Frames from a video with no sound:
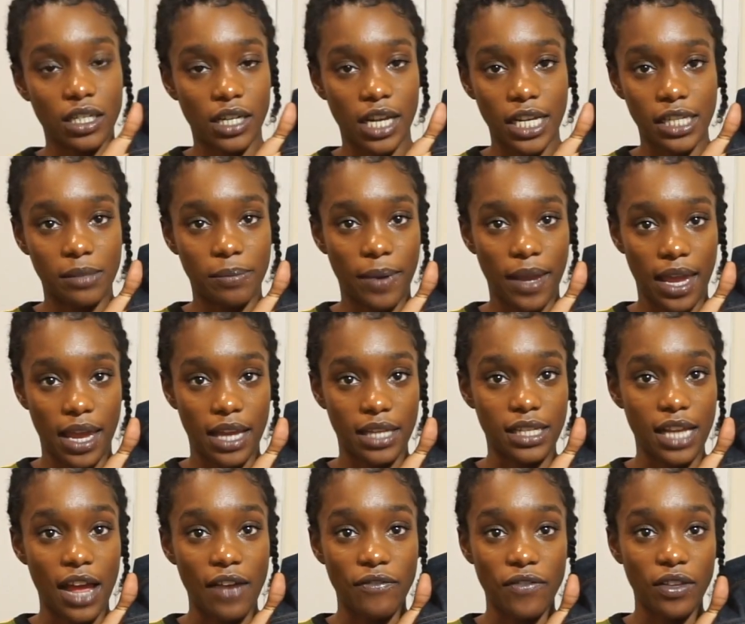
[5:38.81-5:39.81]
a nice pant
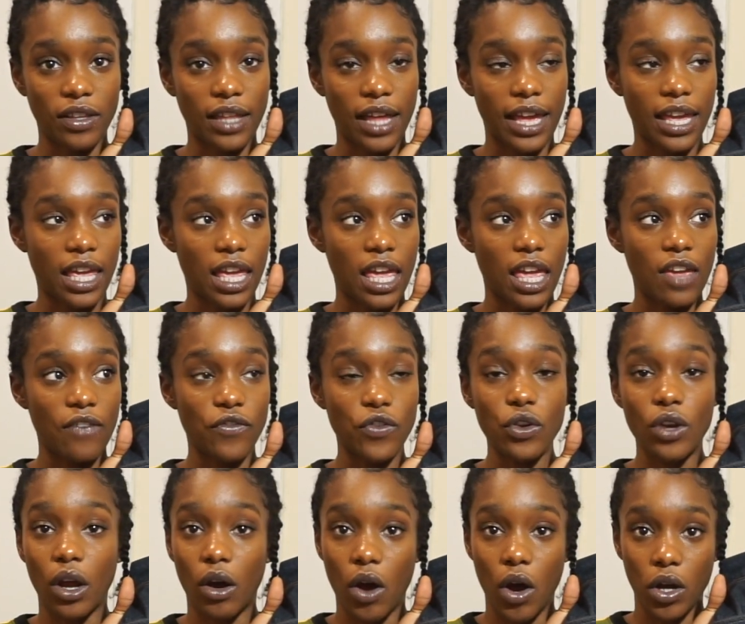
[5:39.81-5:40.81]
i feel like if you
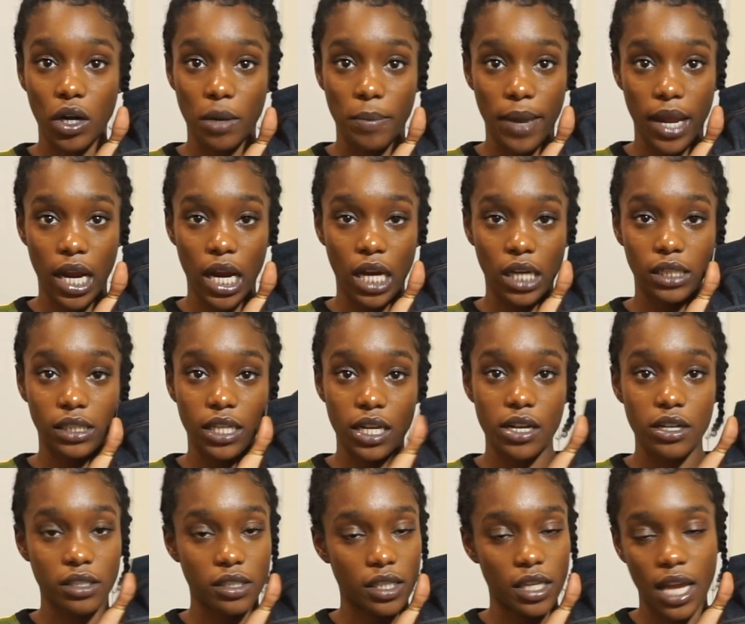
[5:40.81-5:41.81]
don't own a pair
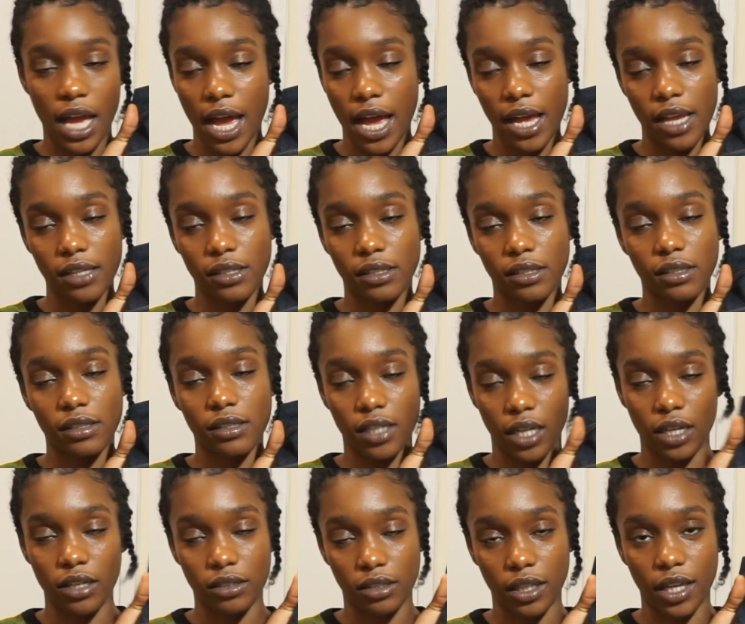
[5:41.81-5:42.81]
seriously guys
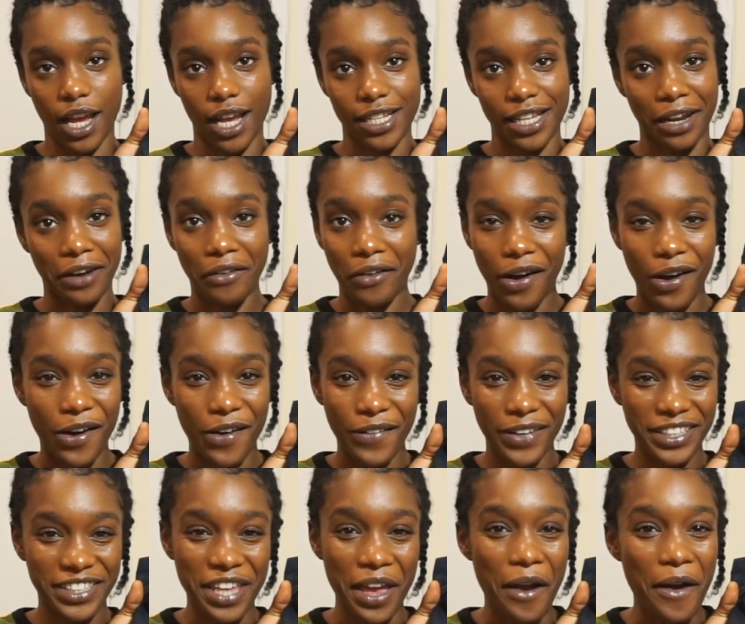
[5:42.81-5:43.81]
seriously guys i know i
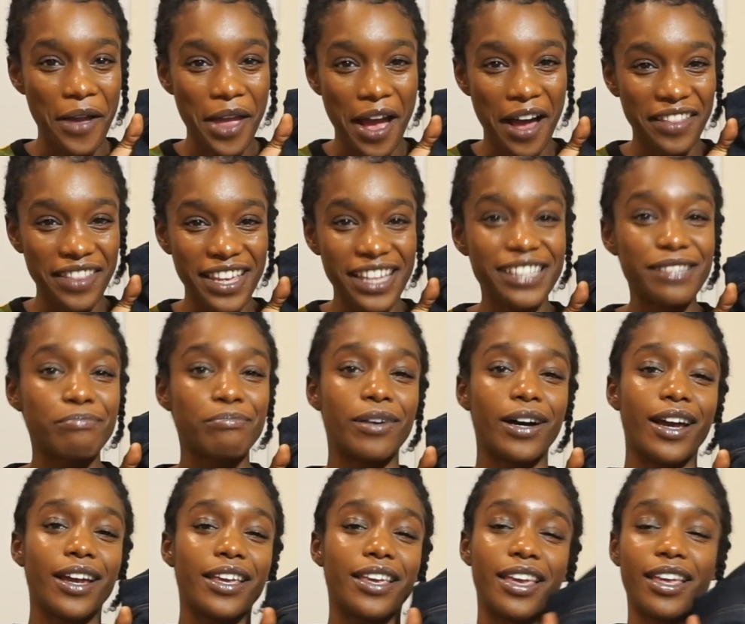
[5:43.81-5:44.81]
always tell y'all this
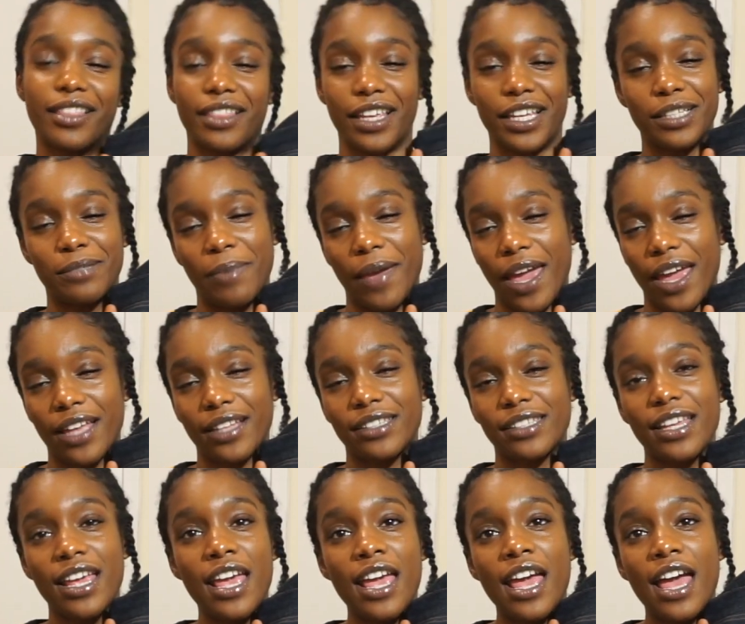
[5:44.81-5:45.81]
but get these
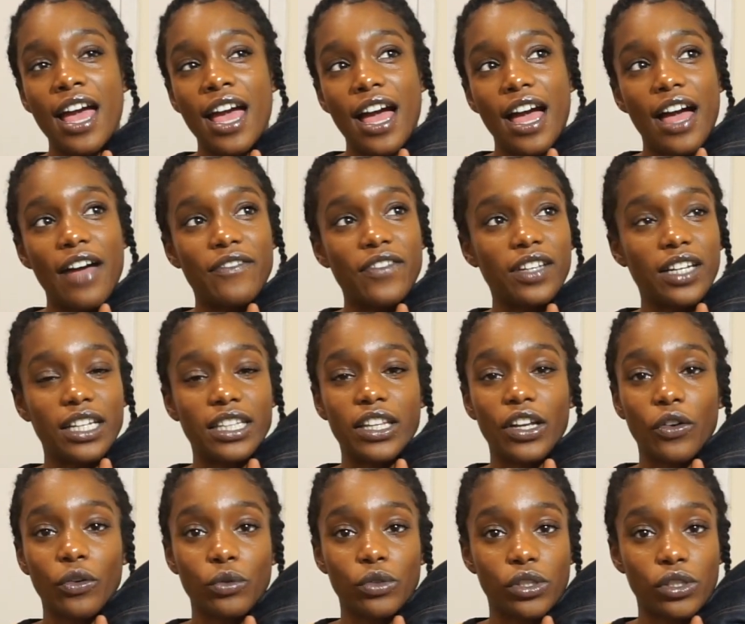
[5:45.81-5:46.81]
pants feel like
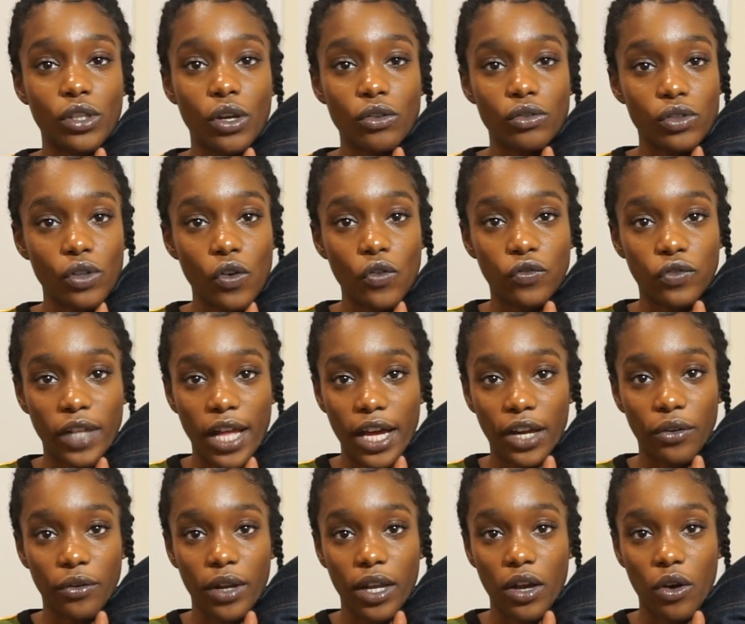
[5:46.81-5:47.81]
they're so, so
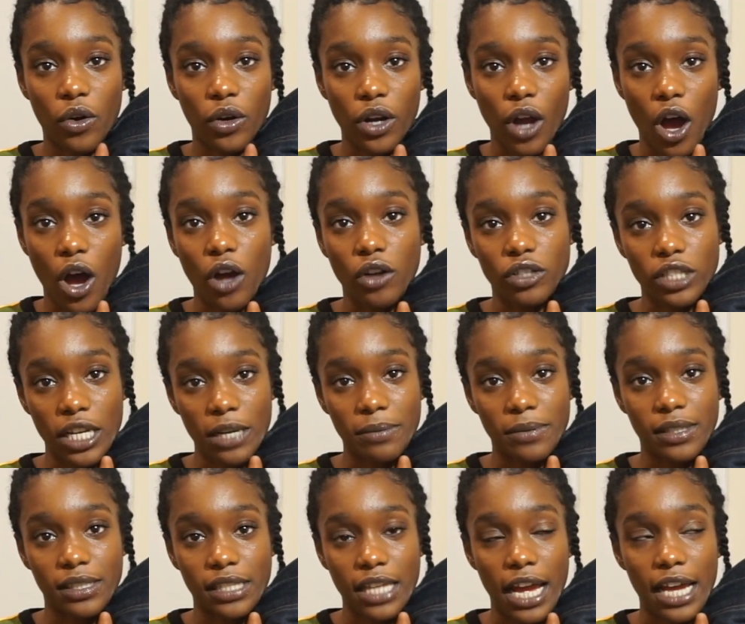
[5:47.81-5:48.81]
flattering on all shapes
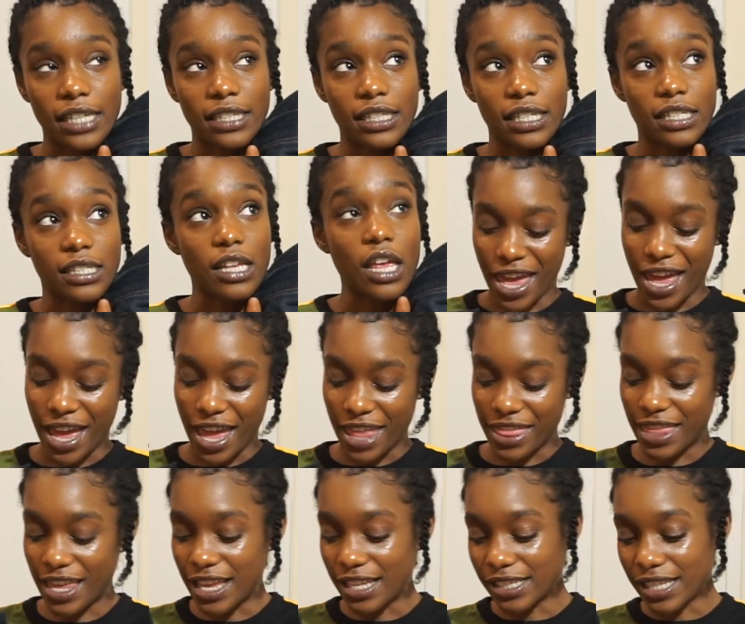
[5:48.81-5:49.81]
and sizes. And
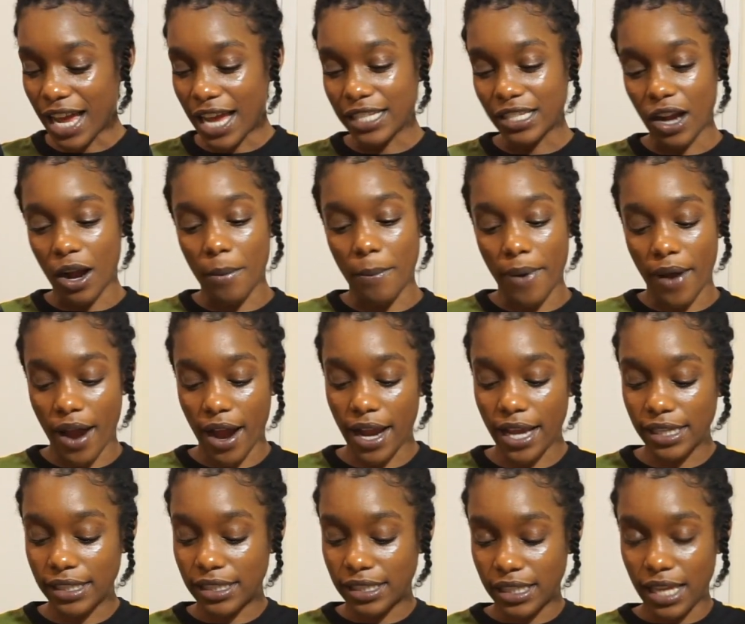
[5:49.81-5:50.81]
these guys are
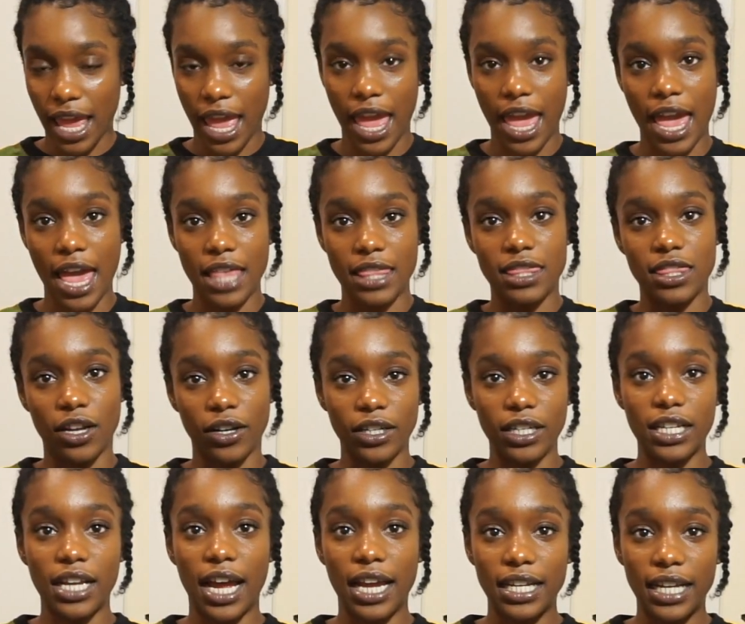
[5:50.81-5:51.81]
priced at
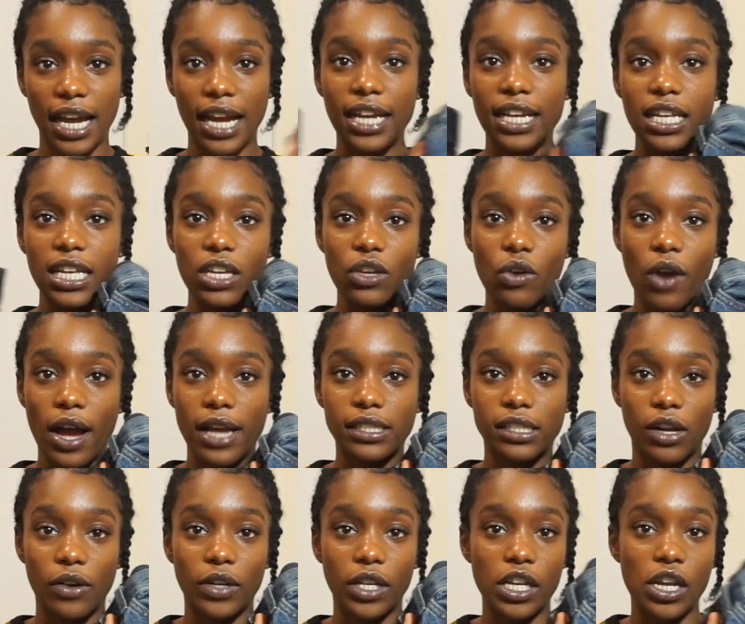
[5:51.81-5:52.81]
$39.90. You guys
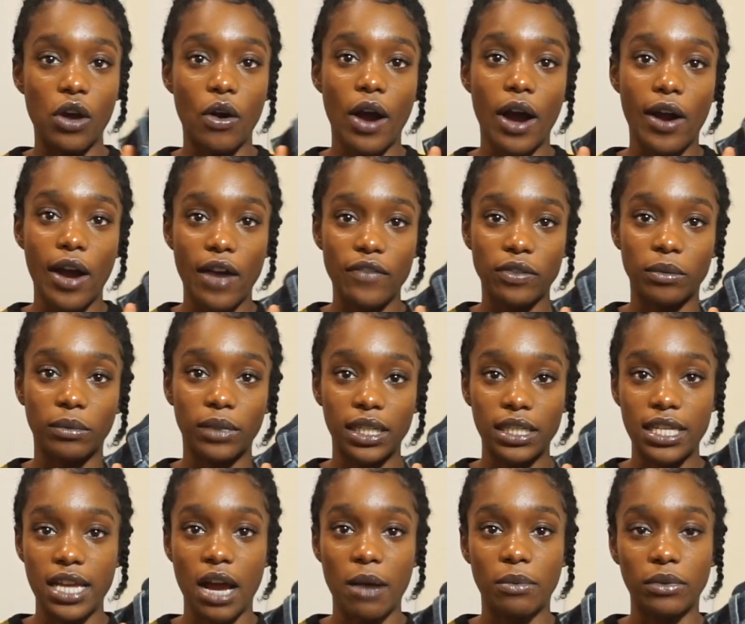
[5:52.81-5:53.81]
already know I'll have them linked
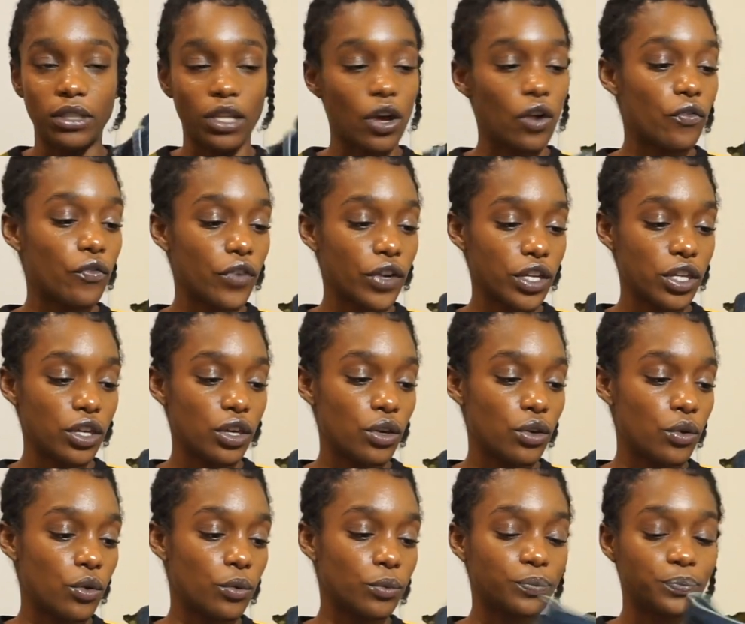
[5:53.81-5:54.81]
down below for
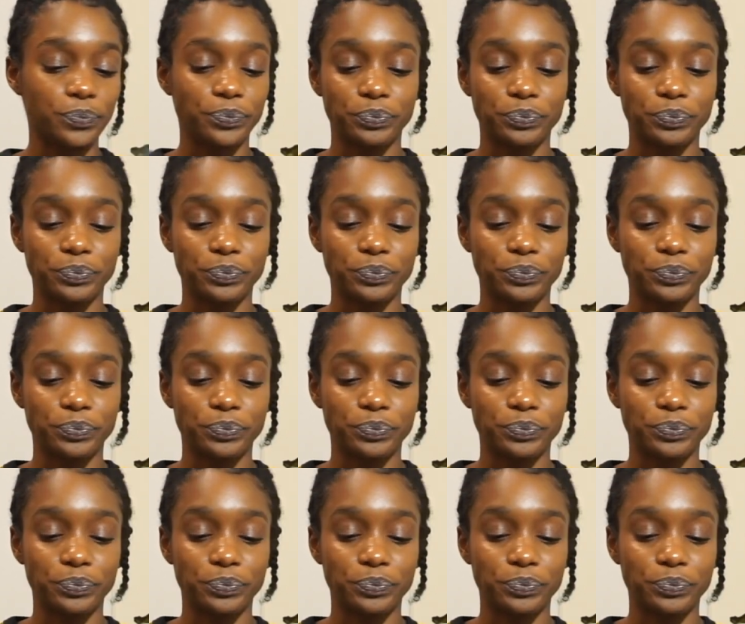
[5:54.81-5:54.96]
you.